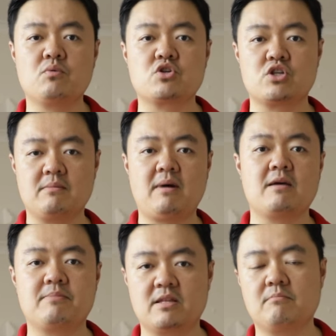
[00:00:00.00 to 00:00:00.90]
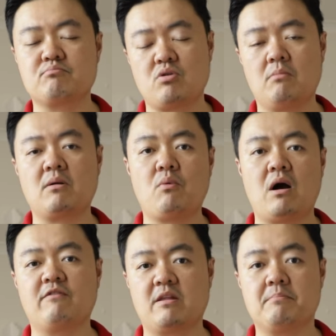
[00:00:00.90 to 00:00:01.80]
which in my opinion probably
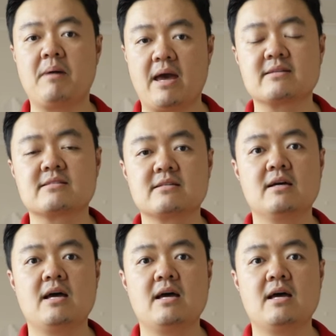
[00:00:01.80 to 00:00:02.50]
one of the best,